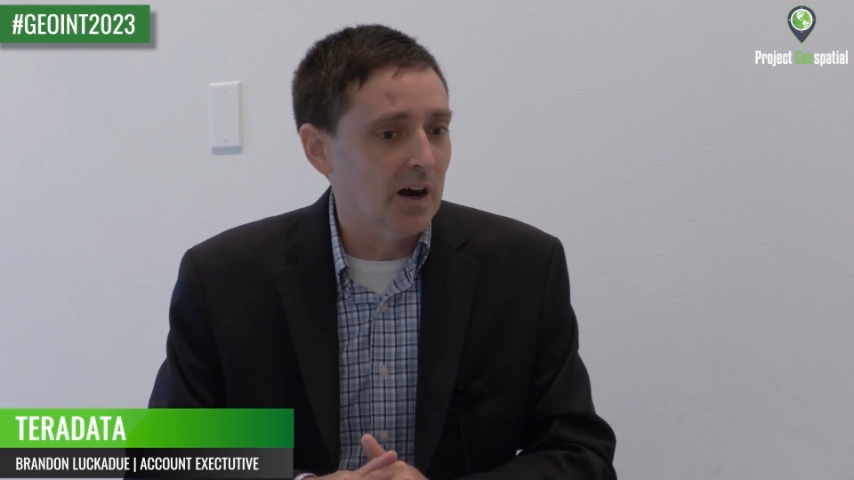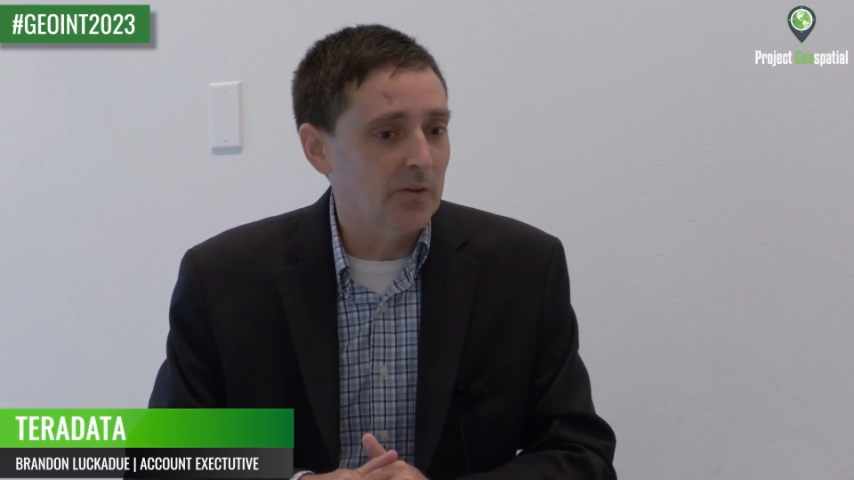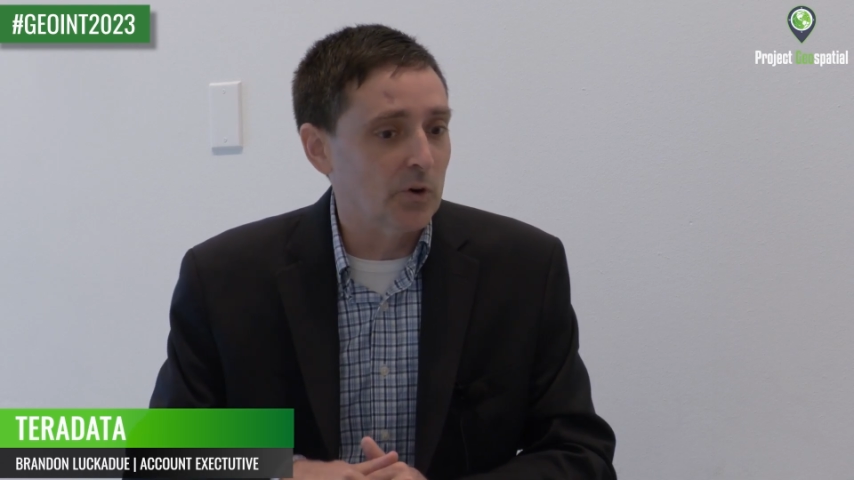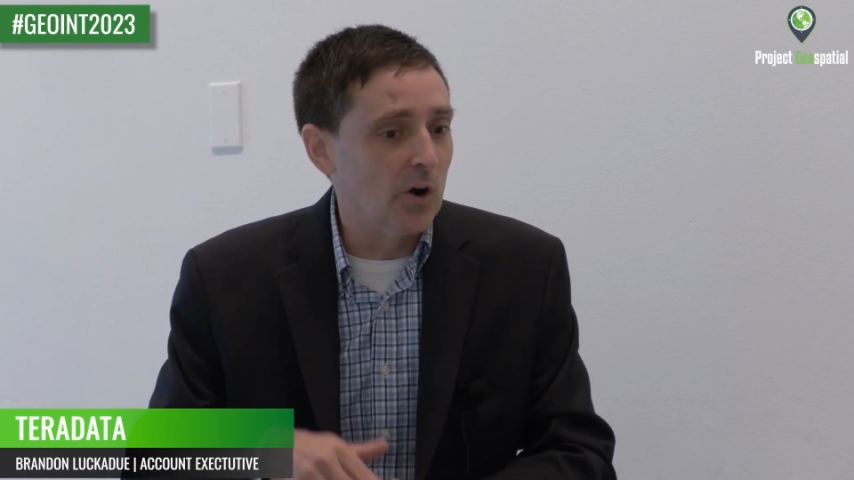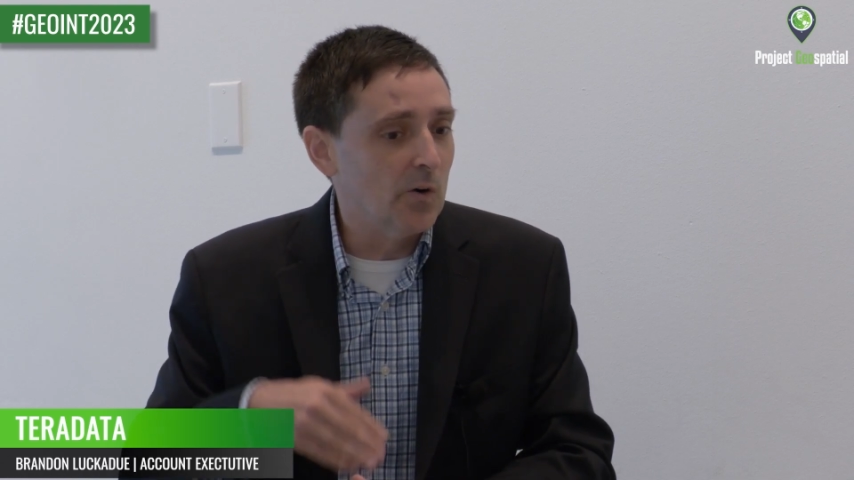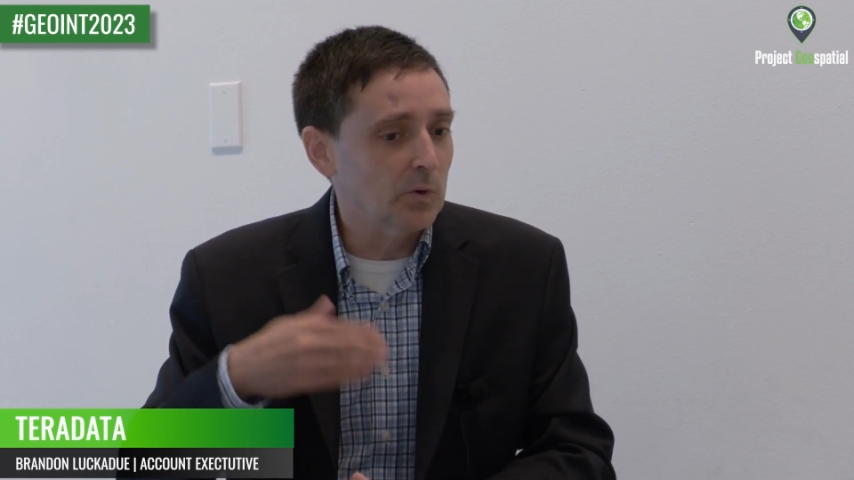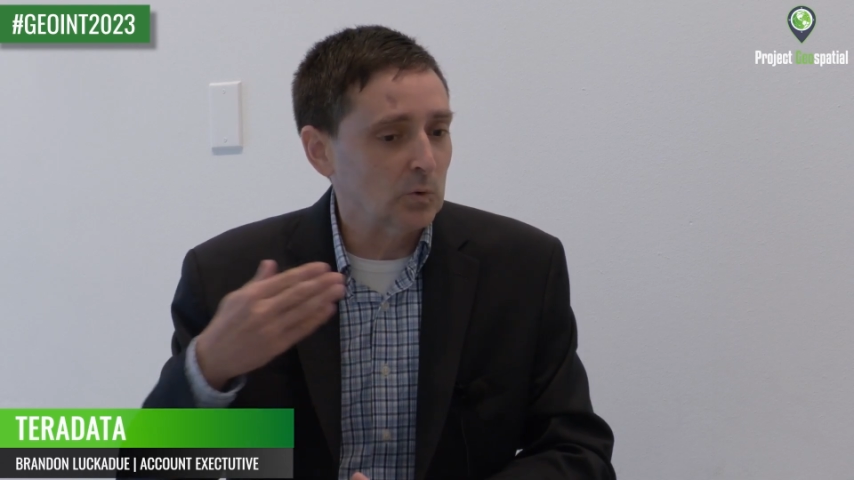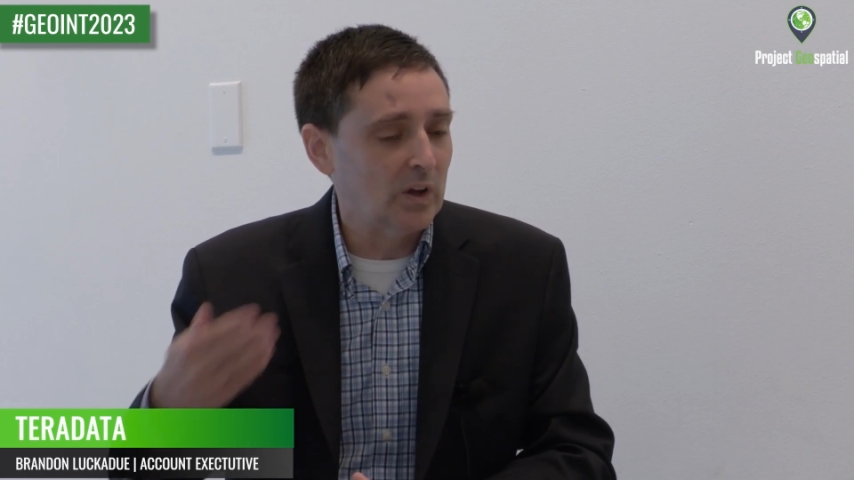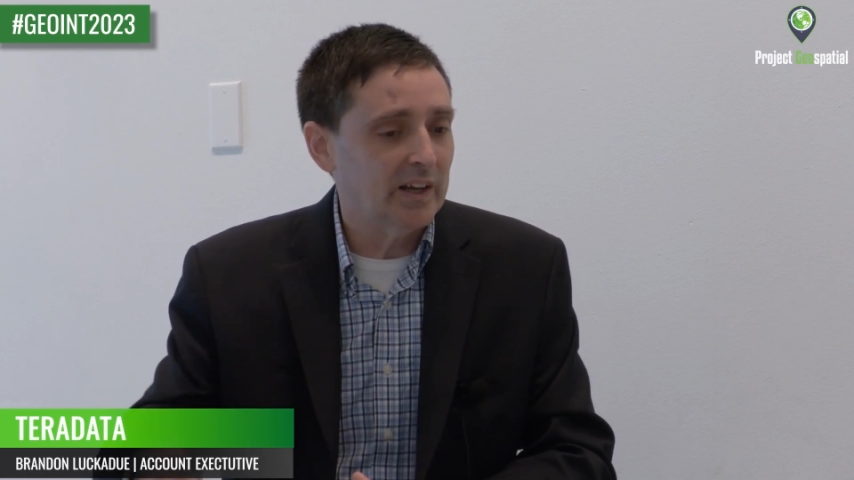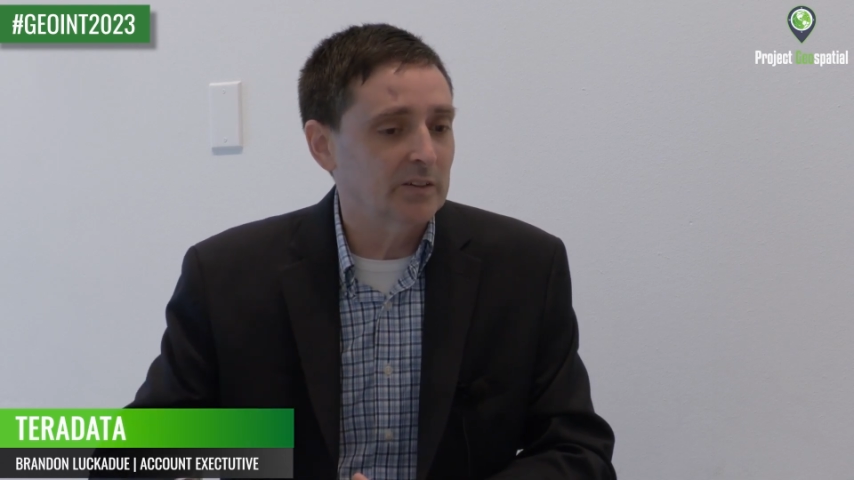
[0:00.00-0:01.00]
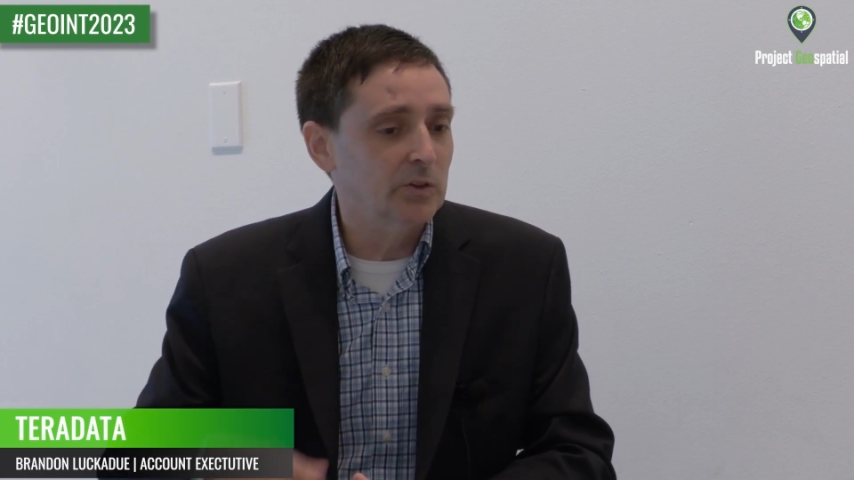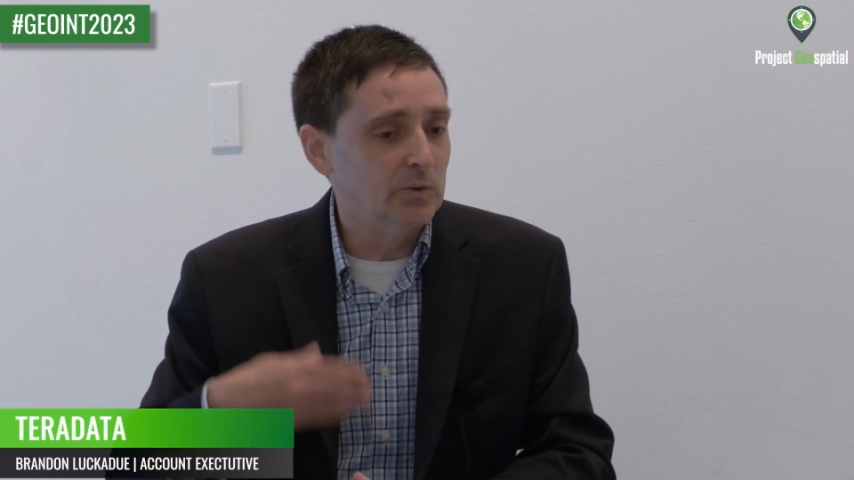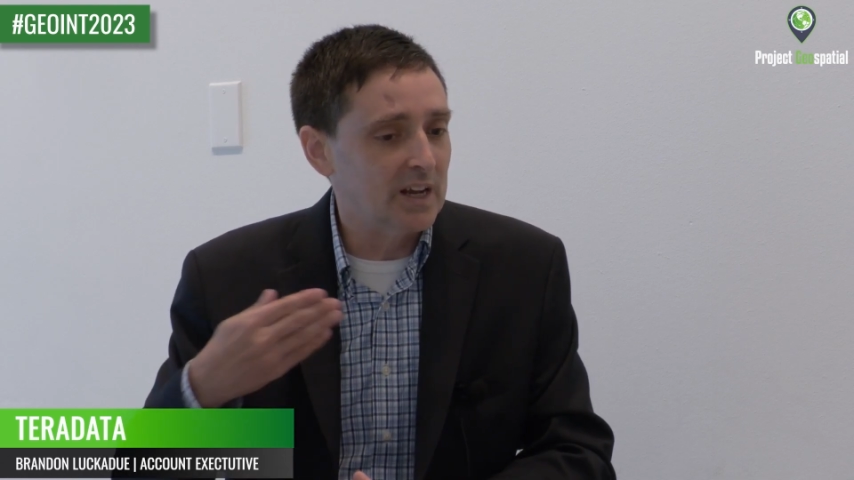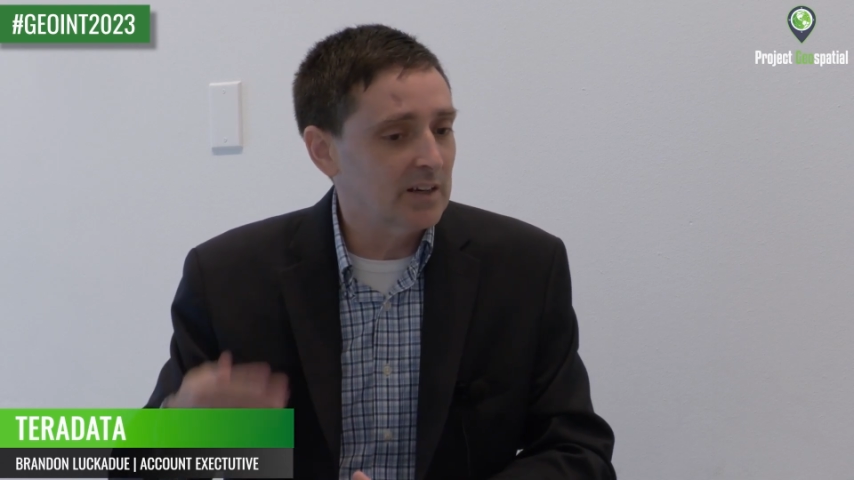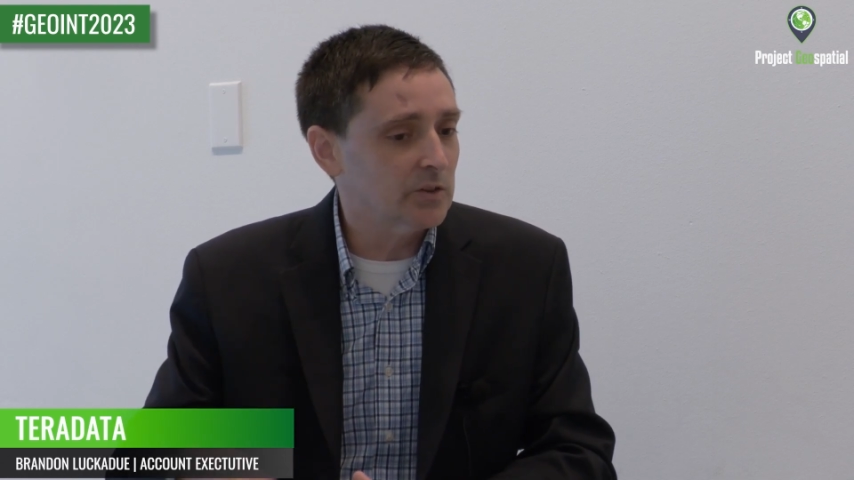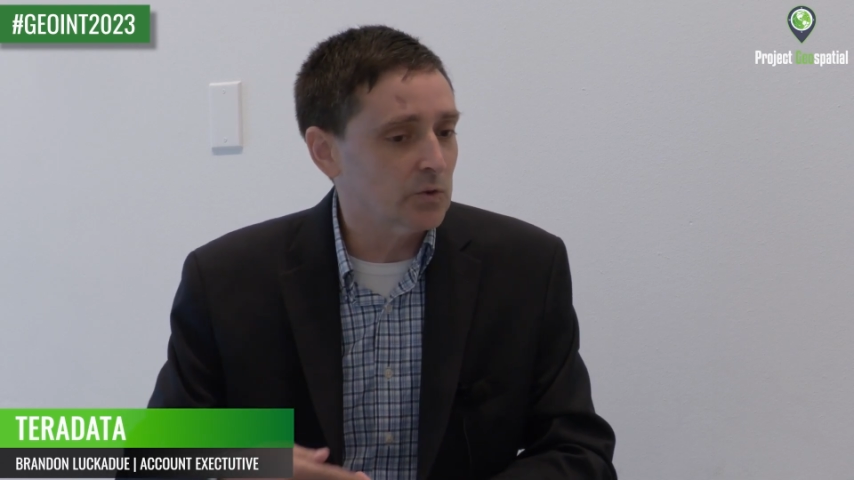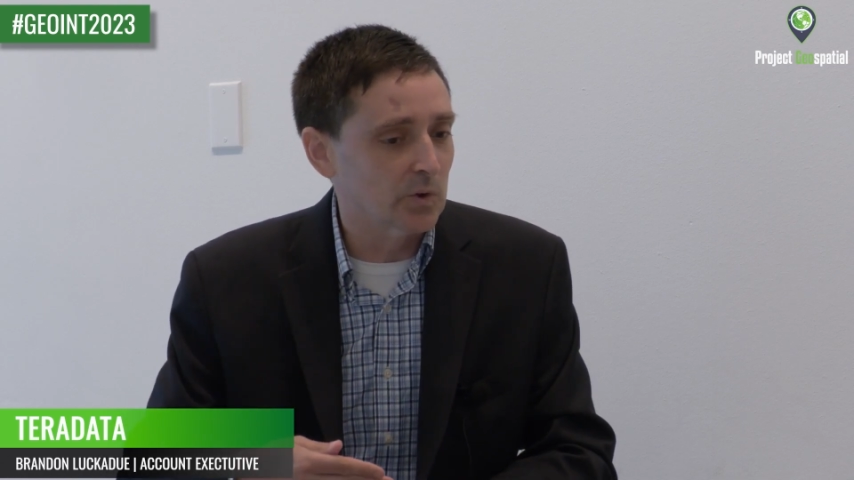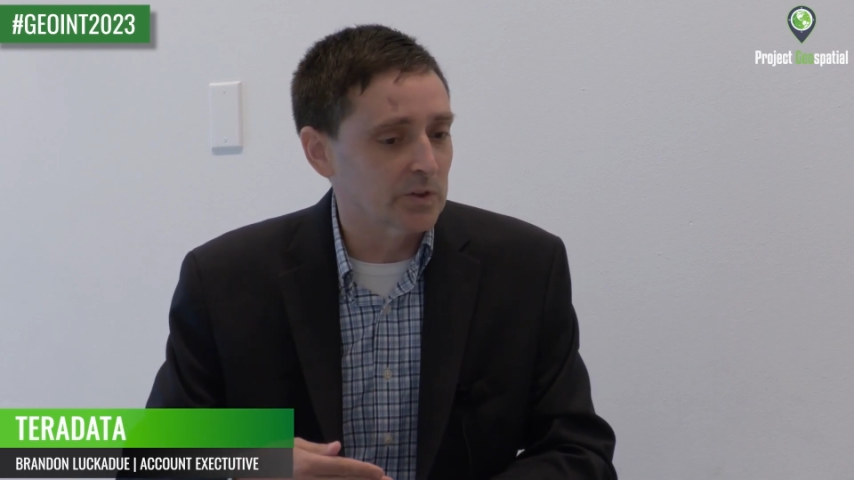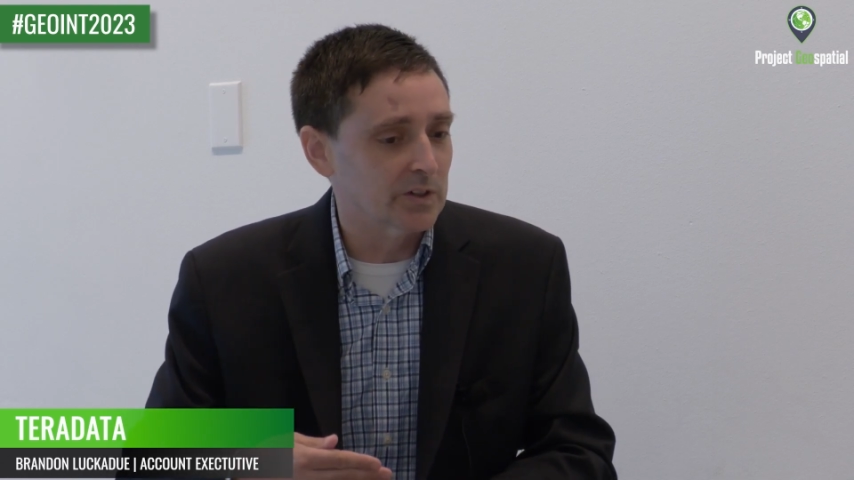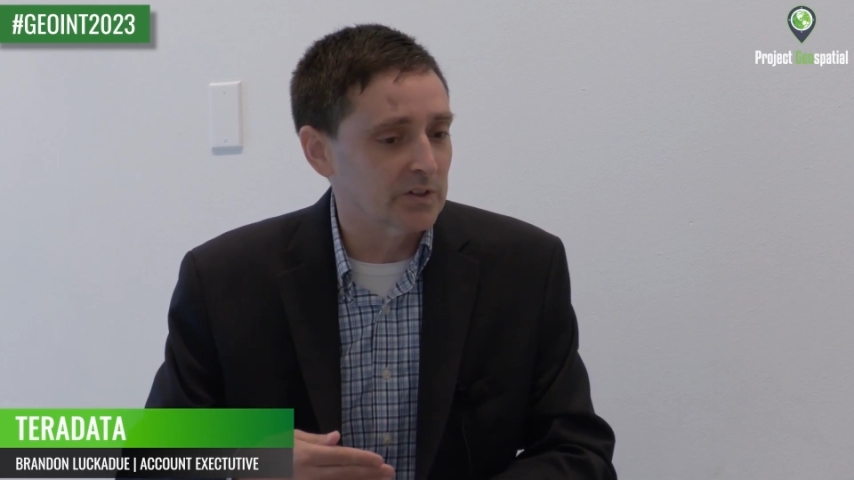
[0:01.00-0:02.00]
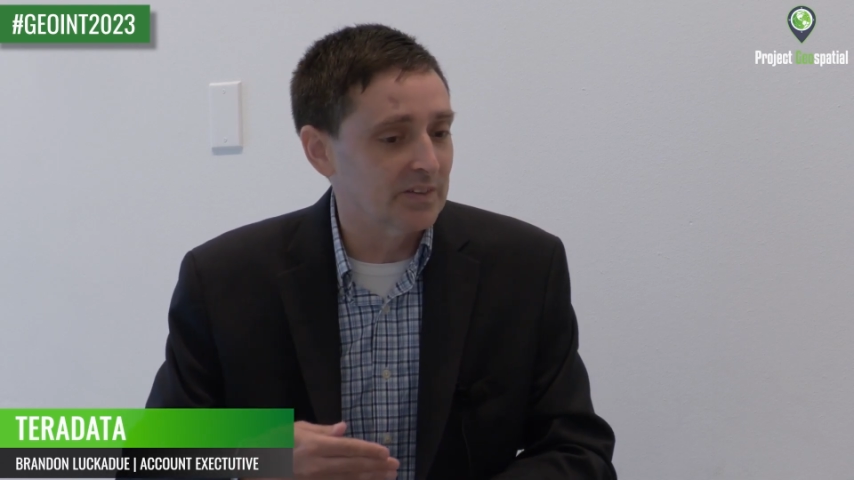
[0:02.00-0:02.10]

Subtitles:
they're overlaying new data sources,